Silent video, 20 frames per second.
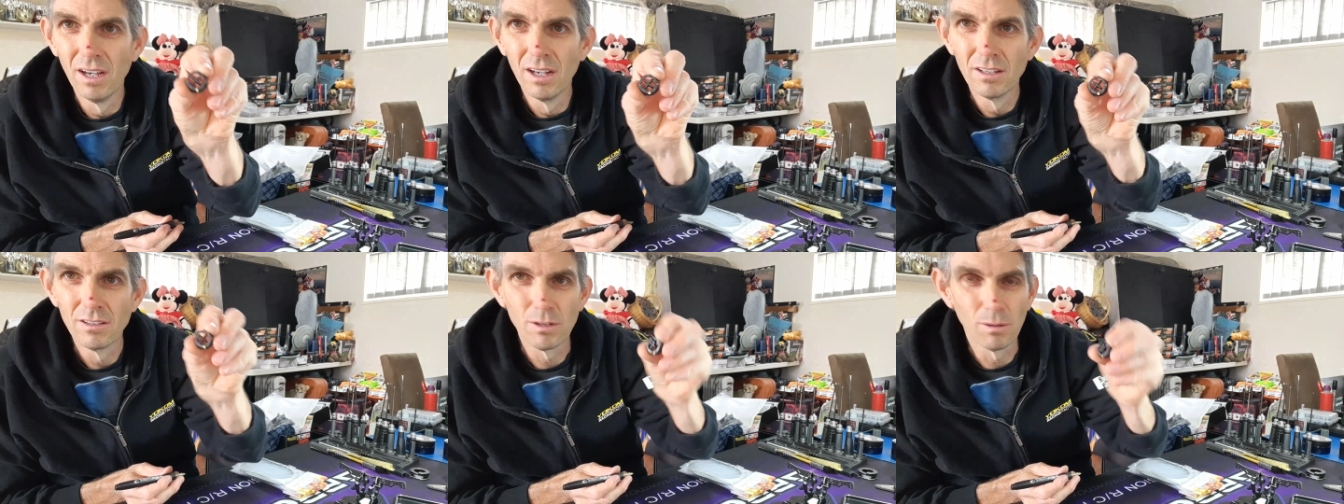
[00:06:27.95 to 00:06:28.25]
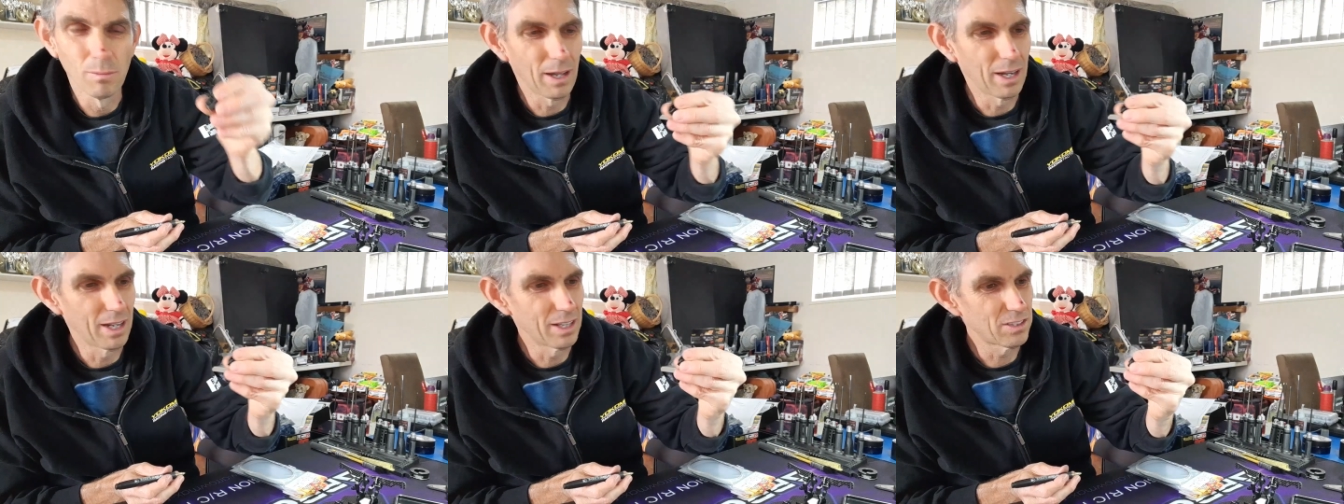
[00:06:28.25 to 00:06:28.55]
so
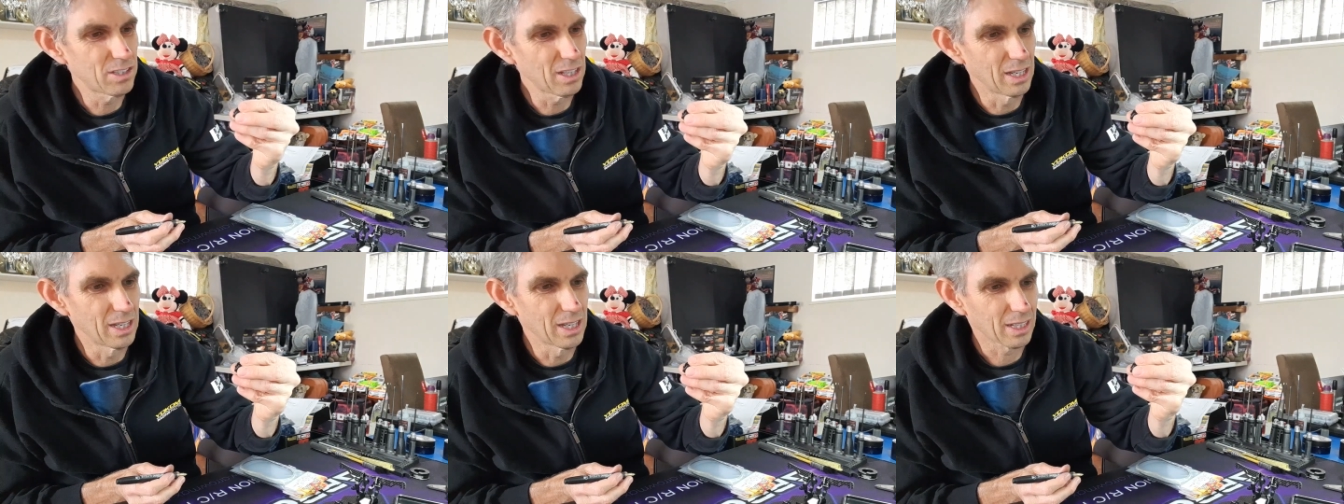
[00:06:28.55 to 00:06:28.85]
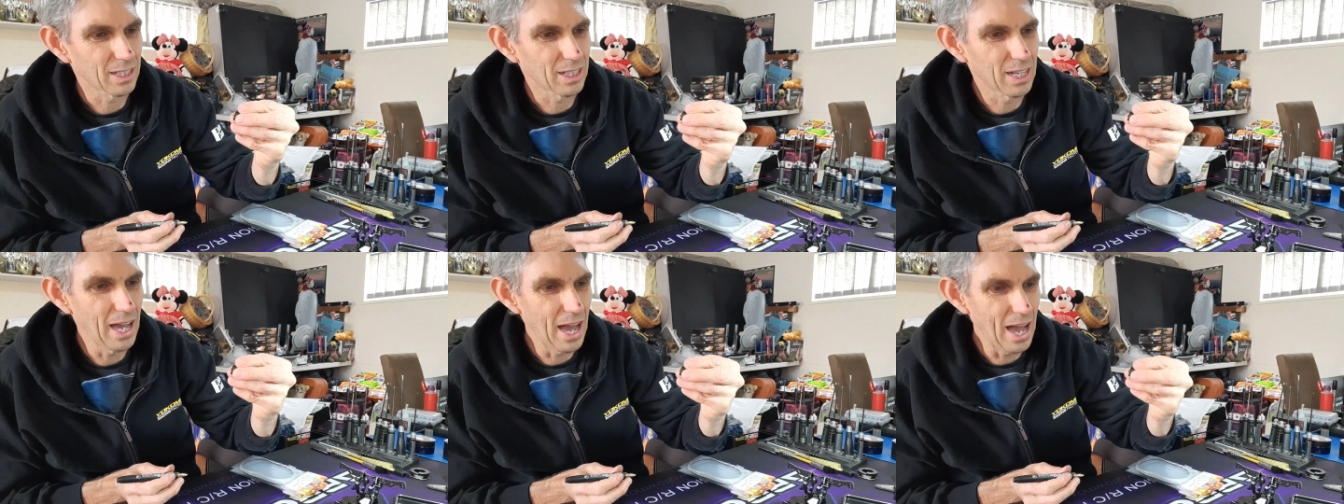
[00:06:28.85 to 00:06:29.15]
when it's in
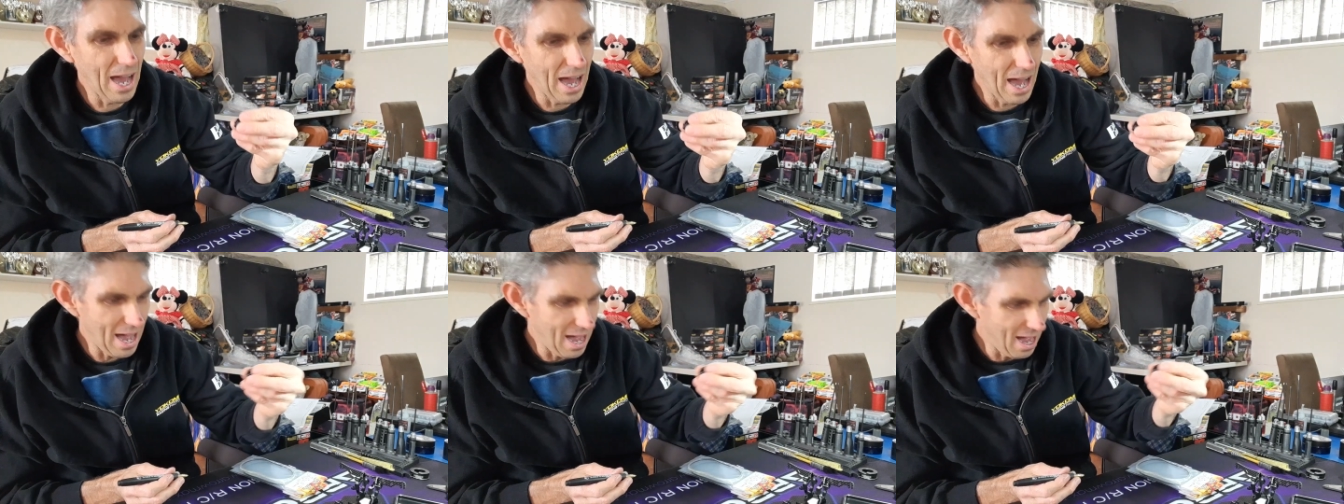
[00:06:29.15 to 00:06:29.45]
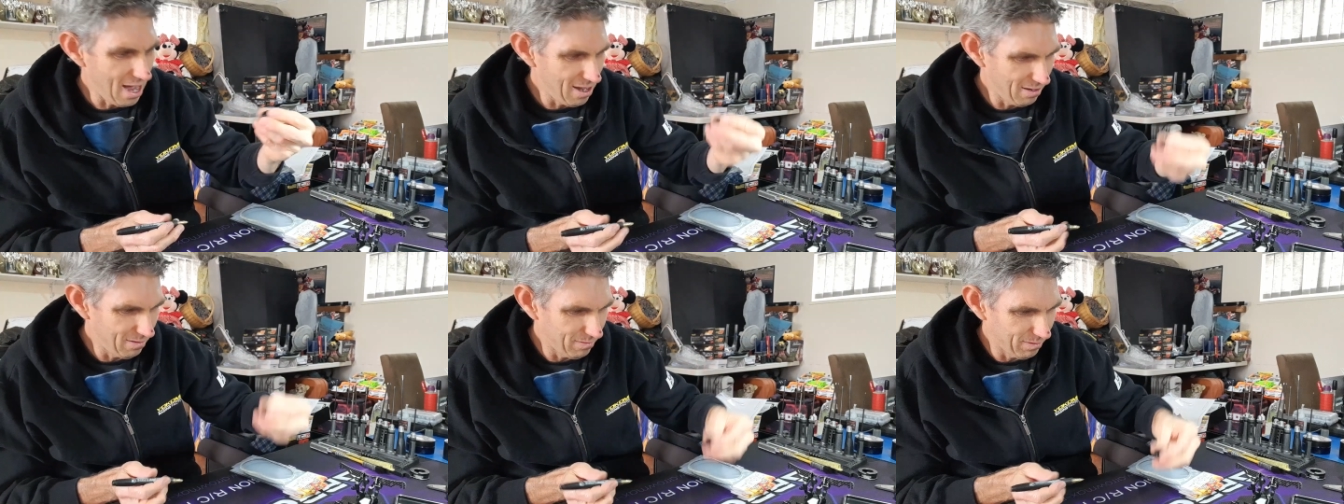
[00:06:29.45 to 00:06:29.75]
the
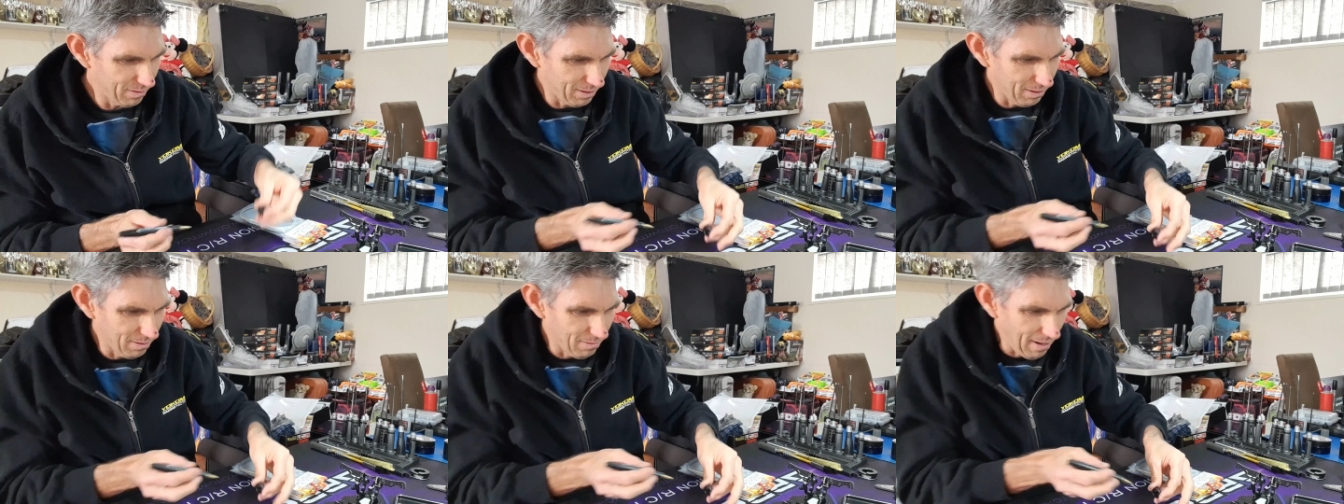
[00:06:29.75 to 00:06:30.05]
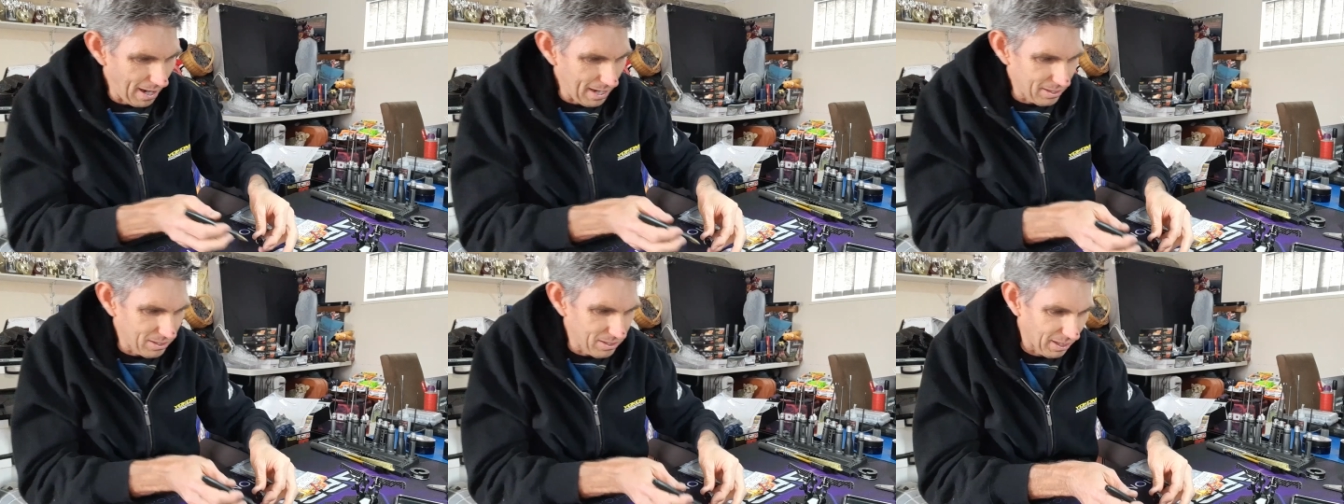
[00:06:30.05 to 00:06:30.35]
car if you're
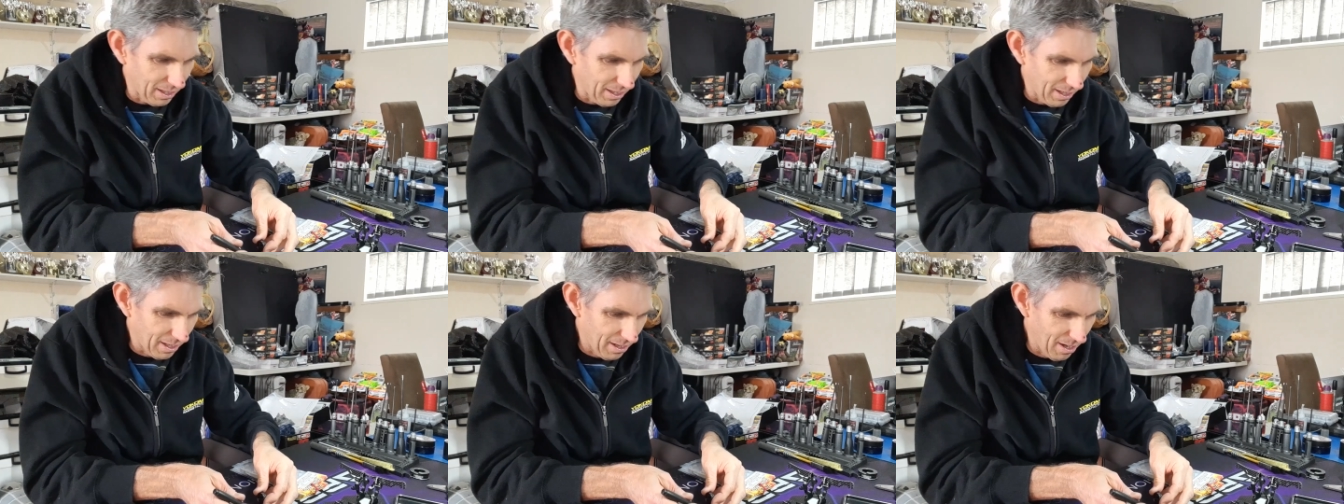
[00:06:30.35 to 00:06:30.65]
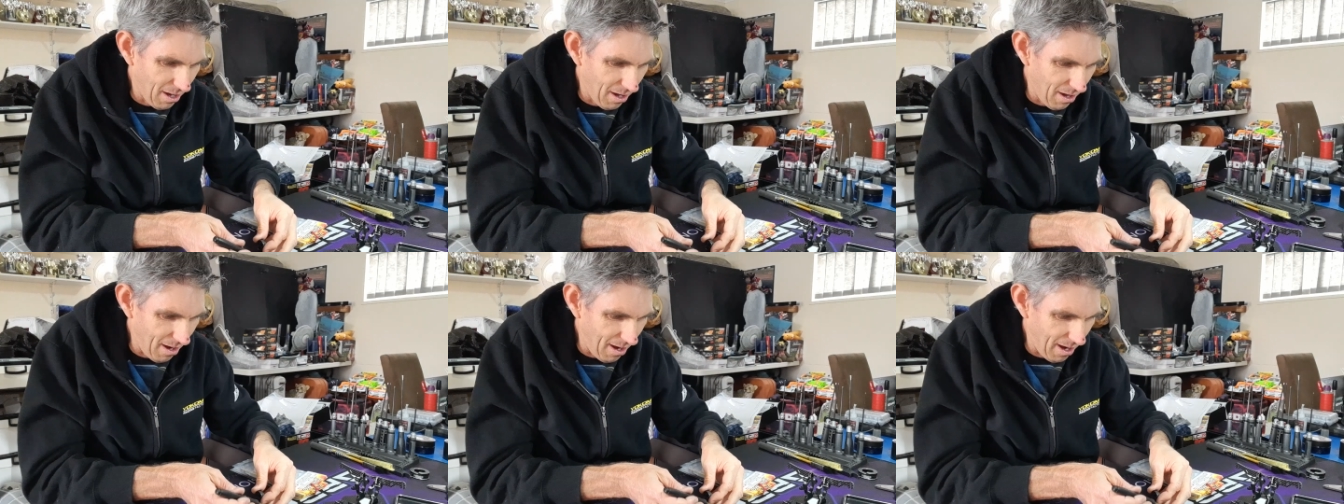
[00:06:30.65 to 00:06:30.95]
racing at
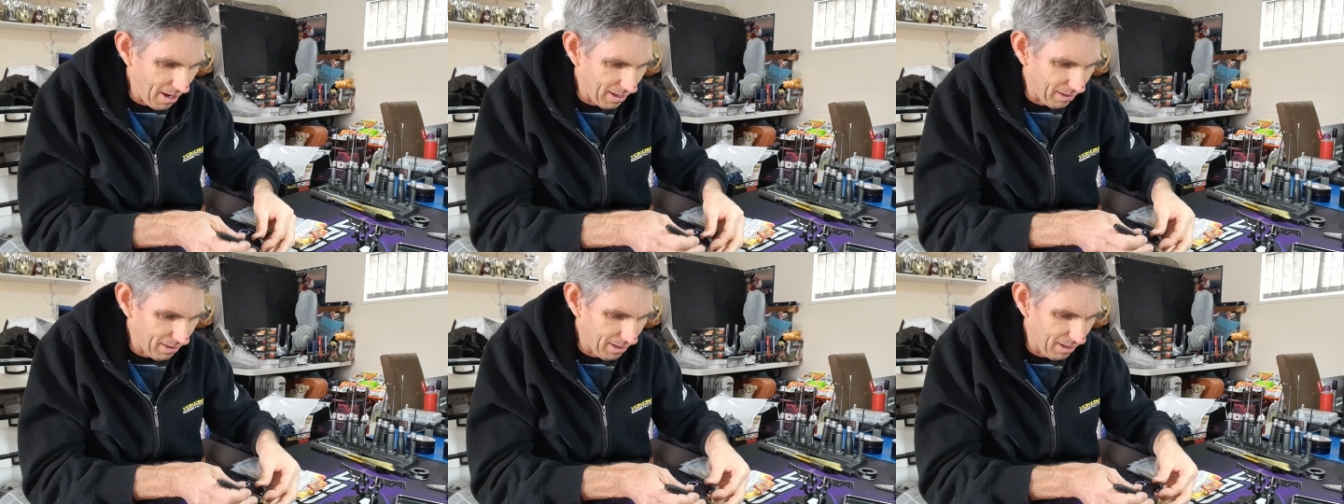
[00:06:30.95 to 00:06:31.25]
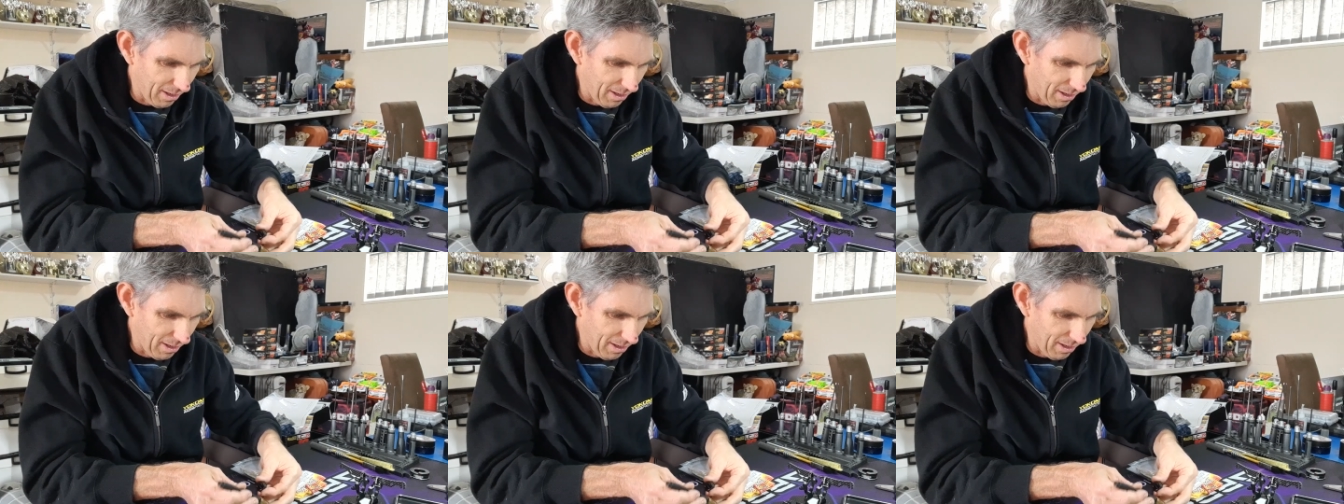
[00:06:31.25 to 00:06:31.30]
night